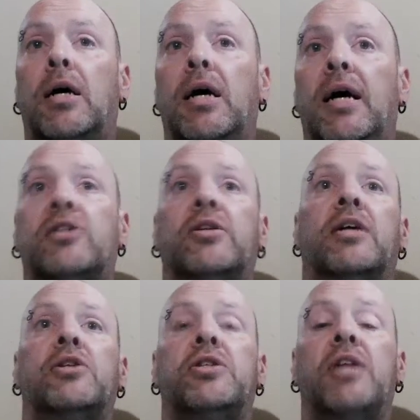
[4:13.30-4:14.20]
actually
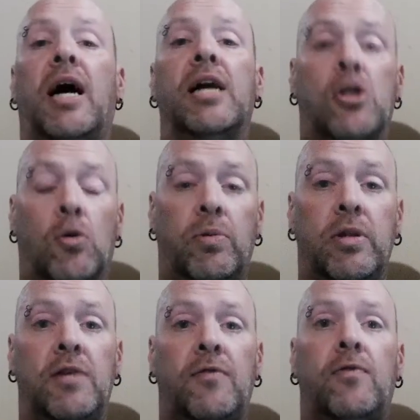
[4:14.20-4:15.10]
I should say I don't
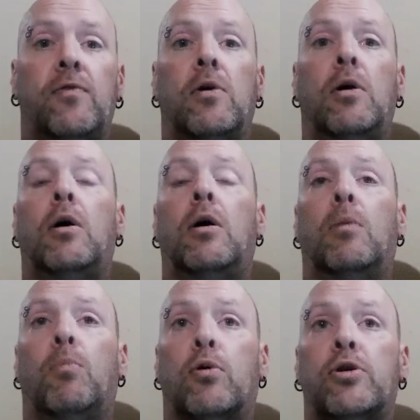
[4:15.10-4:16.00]
believe
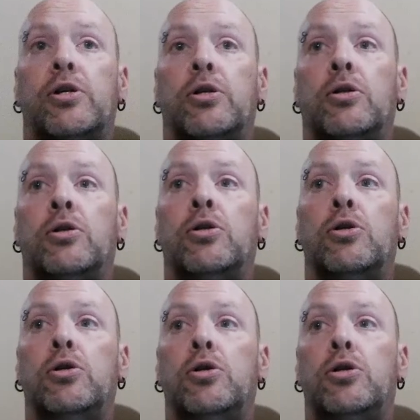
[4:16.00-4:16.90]
abortion
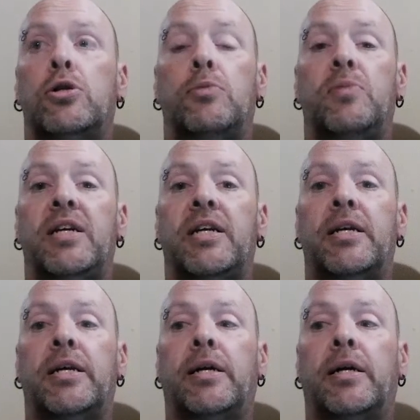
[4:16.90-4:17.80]
should
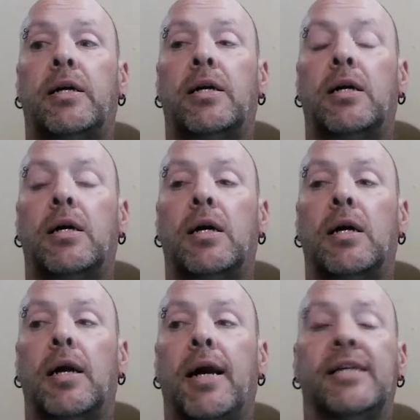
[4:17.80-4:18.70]
be
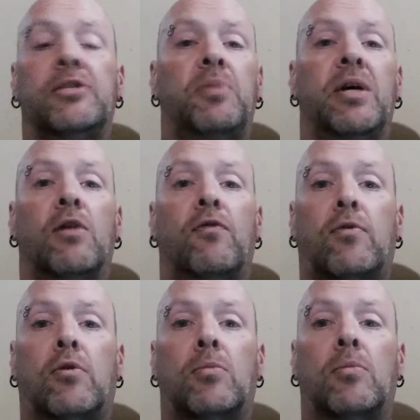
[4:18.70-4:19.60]
as big a
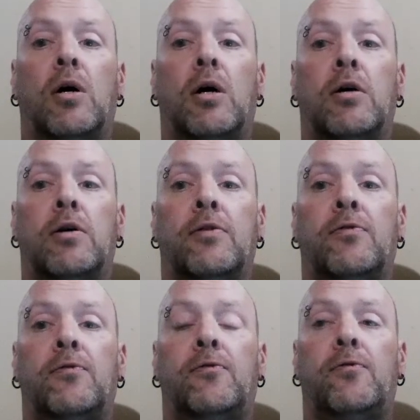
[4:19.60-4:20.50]
form
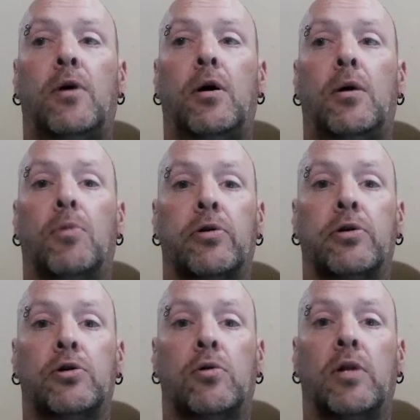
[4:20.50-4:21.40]
of birth
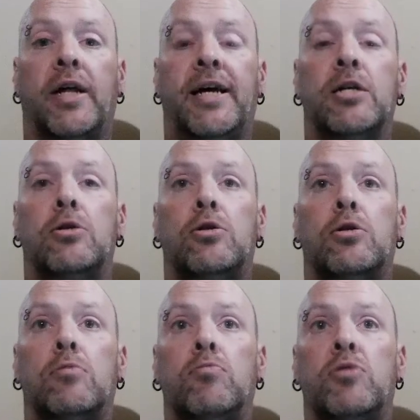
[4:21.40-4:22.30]
control
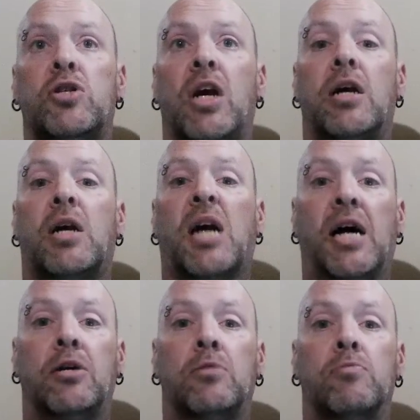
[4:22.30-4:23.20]
as, say,
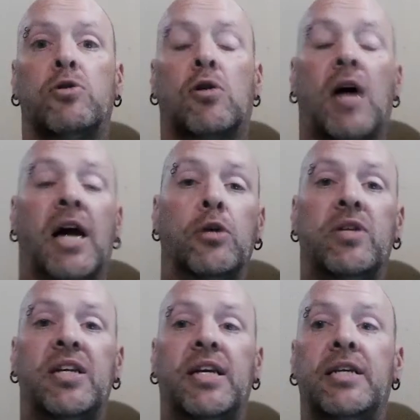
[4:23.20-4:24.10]
condoms or
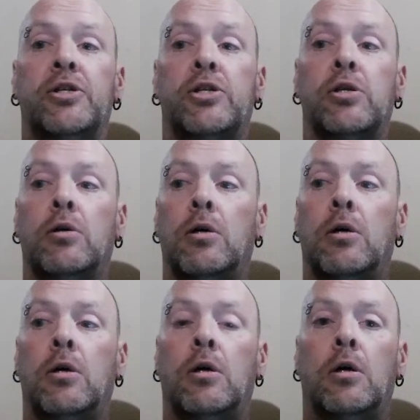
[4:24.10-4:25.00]
IUDs
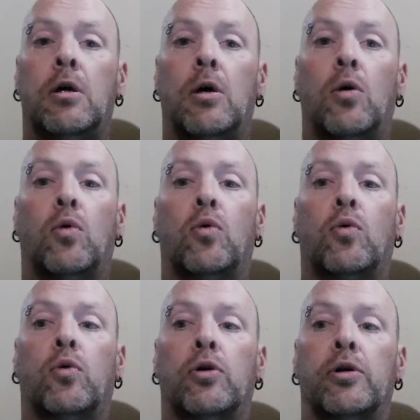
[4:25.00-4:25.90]

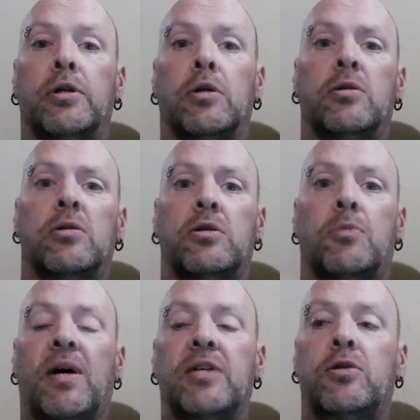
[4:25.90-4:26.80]
or those little
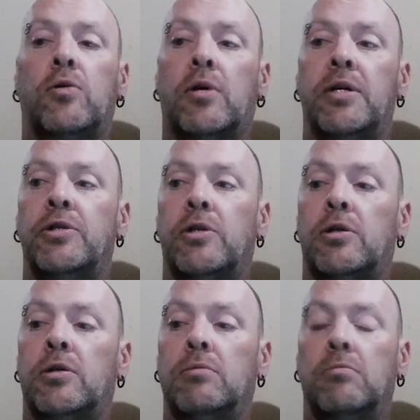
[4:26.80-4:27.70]
suppositories
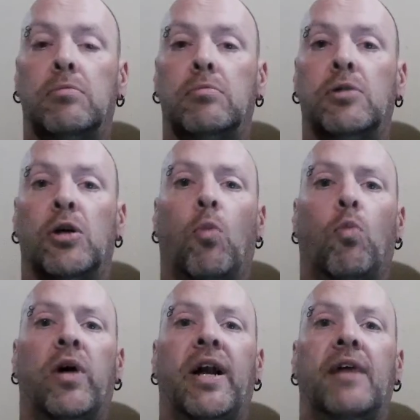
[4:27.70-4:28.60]
or
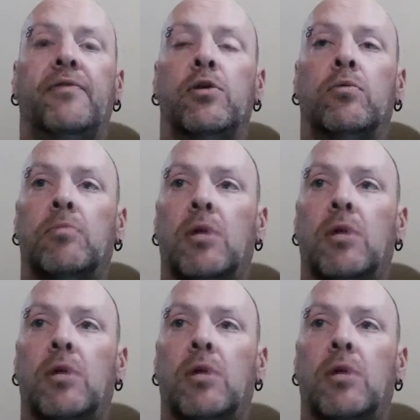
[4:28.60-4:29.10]
what have you.